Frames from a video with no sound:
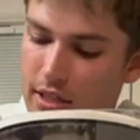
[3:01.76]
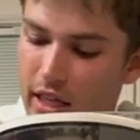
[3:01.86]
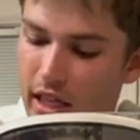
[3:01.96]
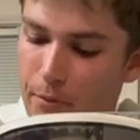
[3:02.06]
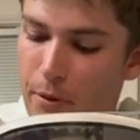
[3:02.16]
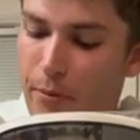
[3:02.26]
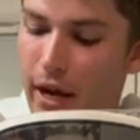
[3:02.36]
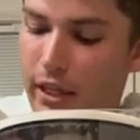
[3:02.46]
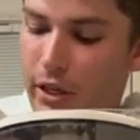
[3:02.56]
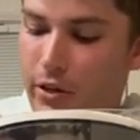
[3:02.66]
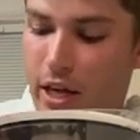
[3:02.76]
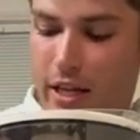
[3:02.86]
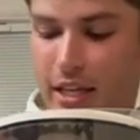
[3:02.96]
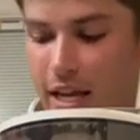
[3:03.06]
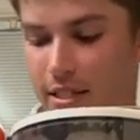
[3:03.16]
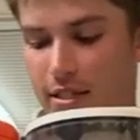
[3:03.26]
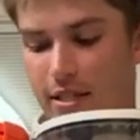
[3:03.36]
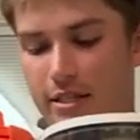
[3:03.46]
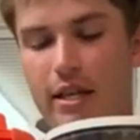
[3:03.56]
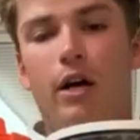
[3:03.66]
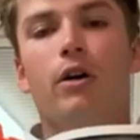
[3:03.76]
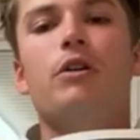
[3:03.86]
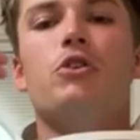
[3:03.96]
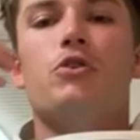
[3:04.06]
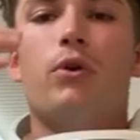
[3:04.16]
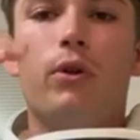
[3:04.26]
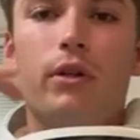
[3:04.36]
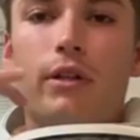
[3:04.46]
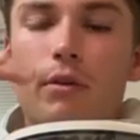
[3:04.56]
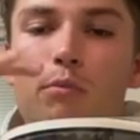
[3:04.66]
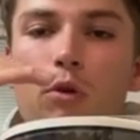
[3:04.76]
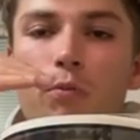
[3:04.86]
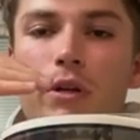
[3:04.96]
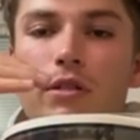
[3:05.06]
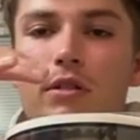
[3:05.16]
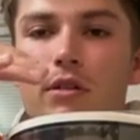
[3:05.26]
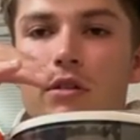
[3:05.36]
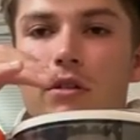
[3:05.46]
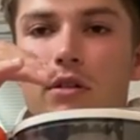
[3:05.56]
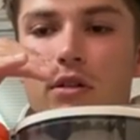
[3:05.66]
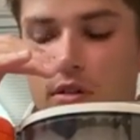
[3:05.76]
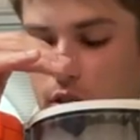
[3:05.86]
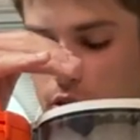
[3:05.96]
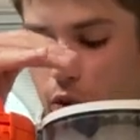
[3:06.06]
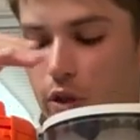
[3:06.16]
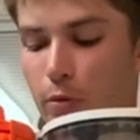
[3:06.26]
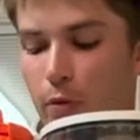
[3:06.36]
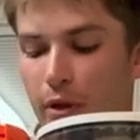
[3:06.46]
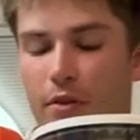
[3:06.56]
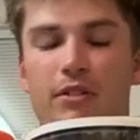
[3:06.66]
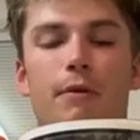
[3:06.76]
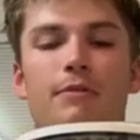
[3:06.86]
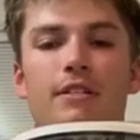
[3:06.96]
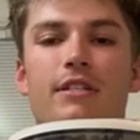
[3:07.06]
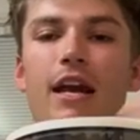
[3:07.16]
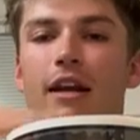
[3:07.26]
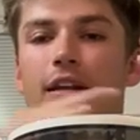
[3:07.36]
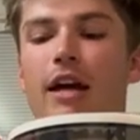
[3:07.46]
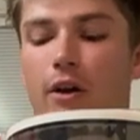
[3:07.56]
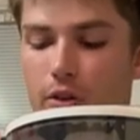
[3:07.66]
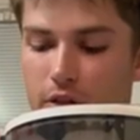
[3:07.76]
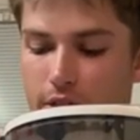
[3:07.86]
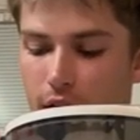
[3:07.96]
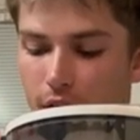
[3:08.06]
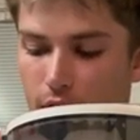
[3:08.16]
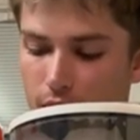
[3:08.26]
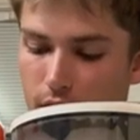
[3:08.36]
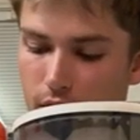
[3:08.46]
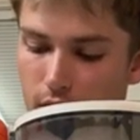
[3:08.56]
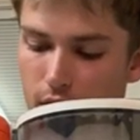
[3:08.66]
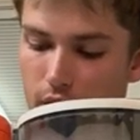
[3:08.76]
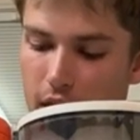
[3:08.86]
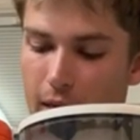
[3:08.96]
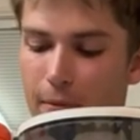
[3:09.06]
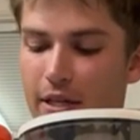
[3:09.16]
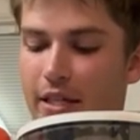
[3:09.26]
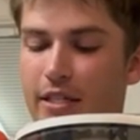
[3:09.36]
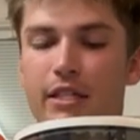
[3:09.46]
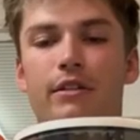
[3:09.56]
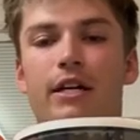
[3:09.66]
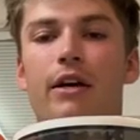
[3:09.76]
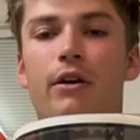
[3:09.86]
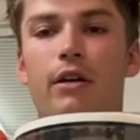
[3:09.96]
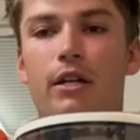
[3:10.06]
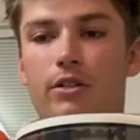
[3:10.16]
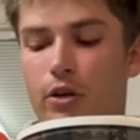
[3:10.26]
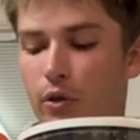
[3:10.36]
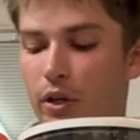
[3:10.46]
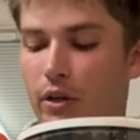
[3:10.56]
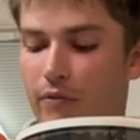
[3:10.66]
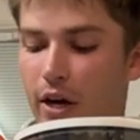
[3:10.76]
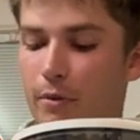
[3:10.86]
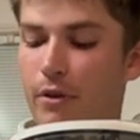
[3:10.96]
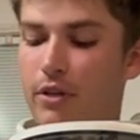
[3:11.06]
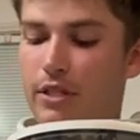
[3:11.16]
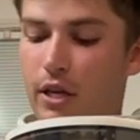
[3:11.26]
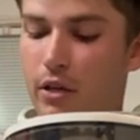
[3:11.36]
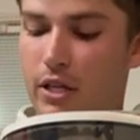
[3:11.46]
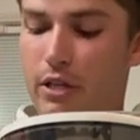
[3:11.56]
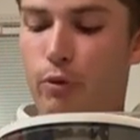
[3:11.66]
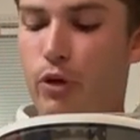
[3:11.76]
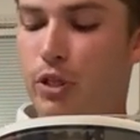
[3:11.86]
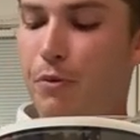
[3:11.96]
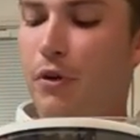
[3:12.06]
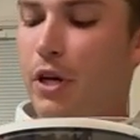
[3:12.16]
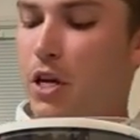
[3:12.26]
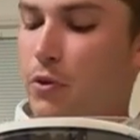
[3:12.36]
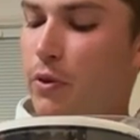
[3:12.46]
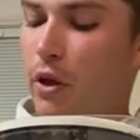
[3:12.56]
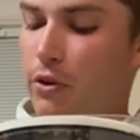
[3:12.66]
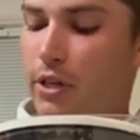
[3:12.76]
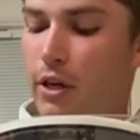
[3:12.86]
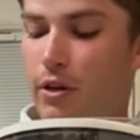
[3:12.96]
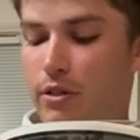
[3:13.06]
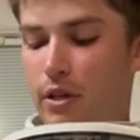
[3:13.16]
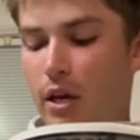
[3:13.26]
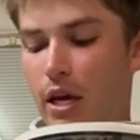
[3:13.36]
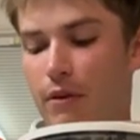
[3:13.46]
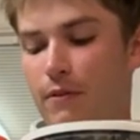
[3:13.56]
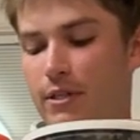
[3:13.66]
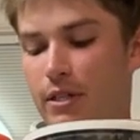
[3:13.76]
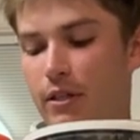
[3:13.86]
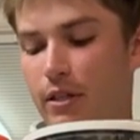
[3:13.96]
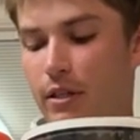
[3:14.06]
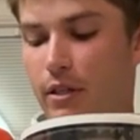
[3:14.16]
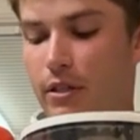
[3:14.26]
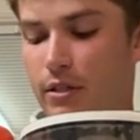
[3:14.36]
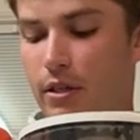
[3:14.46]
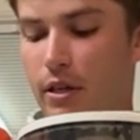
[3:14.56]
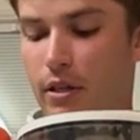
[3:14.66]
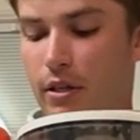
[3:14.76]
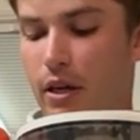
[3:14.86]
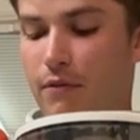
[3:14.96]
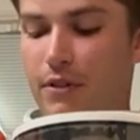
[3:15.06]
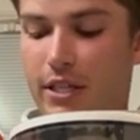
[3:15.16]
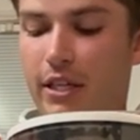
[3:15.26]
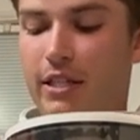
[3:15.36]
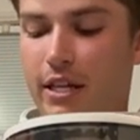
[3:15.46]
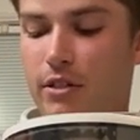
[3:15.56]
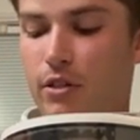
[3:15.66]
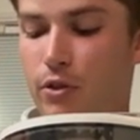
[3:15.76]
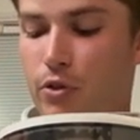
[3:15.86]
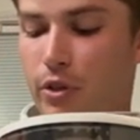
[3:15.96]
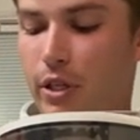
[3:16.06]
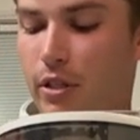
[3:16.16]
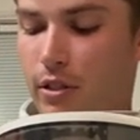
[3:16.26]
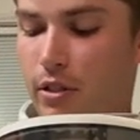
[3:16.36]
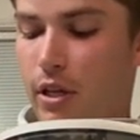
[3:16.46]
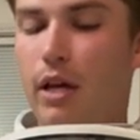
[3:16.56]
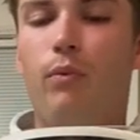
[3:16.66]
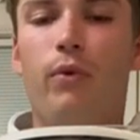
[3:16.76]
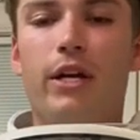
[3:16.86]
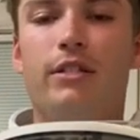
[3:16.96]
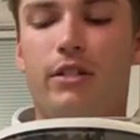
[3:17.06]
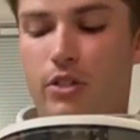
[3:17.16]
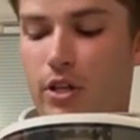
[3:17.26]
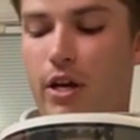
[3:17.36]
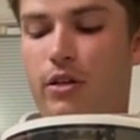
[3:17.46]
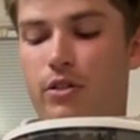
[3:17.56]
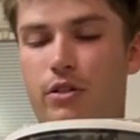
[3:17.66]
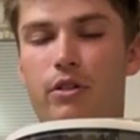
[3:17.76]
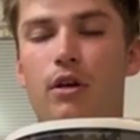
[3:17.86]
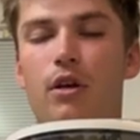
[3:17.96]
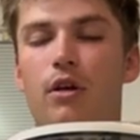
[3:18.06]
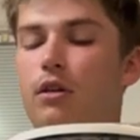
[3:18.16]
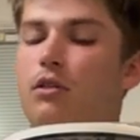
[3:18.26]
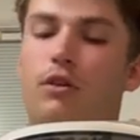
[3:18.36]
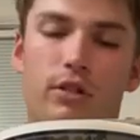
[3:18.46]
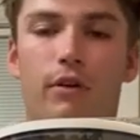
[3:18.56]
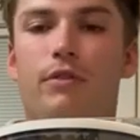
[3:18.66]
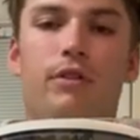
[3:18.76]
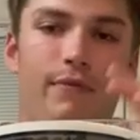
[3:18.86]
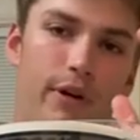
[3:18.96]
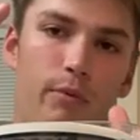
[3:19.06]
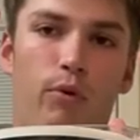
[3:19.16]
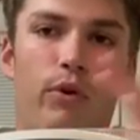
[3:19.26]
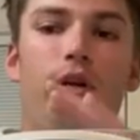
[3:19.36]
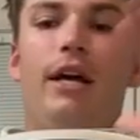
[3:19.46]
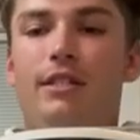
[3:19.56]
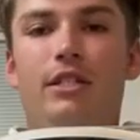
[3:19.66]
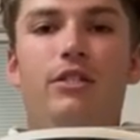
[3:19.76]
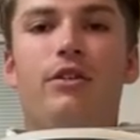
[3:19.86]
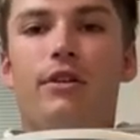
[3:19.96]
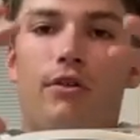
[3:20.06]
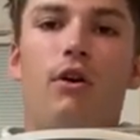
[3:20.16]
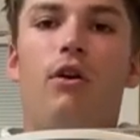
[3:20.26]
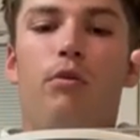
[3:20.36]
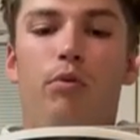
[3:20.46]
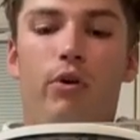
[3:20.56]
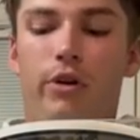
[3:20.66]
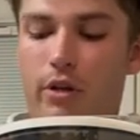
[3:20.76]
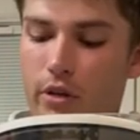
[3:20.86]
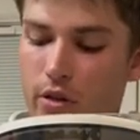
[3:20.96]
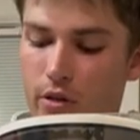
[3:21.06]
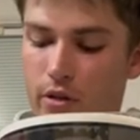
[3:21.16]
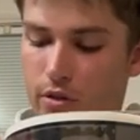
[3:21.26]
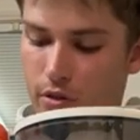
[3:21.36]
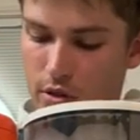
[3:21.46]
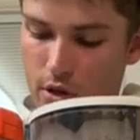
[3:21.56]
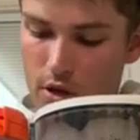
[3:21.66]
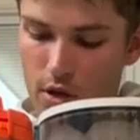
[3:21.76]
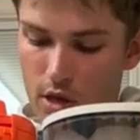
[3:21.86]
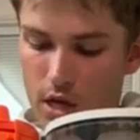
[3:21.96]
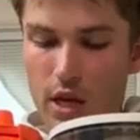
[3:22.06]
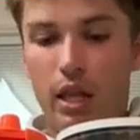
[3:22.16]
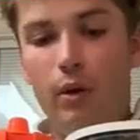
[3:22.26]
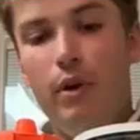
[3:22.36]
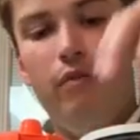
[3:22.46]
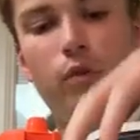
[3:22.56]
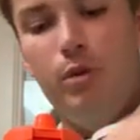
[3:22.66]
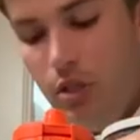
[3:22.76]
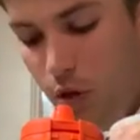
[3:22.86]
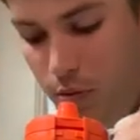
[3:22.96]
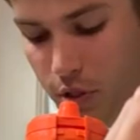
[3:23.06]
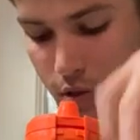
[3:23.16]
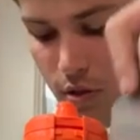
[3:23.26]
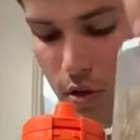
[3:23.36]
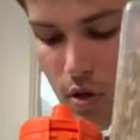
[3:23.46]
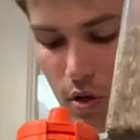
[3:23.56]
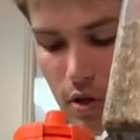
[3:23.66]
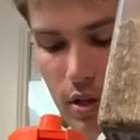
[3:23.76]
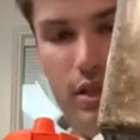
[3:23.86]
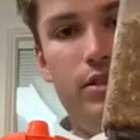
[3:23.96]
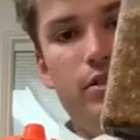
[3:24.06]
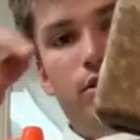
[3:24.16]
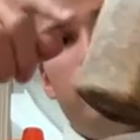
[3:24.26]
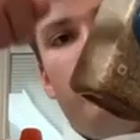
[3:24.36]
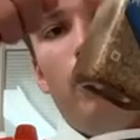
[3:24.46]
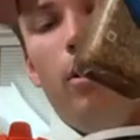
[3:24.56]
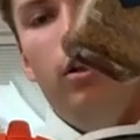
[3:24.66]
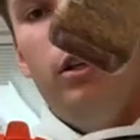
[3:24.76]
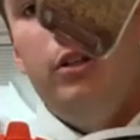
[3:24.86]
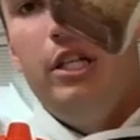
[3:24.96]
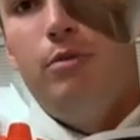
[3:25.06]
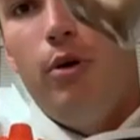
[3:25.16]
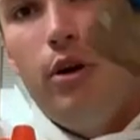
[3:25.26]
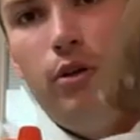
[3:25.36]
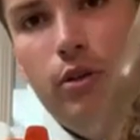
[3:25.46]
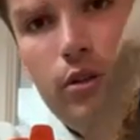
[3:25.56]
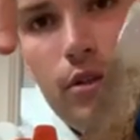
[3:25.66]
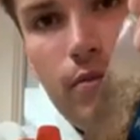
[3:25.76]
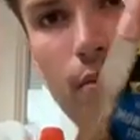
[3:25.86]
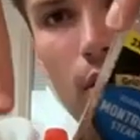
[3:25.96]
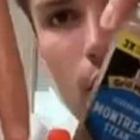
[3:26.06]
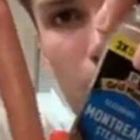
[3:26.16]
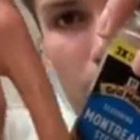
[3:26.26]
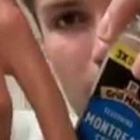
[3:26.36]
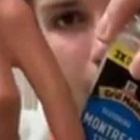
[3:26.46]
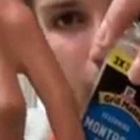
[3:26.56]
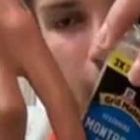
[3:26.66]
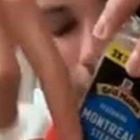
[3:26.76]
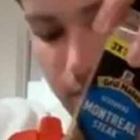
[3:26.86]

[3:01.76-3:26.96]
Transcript: a lipid bilayer that encases the cell, controlling the movement of the substance in and out of the cell. It maintains the entire internal environment of the cell and supports communication with other cells and facilitates nutrient and waste exchange. So it's obviously very important, as each of these are all important. And then we have ribosomes. These small little dense particles all throughout here.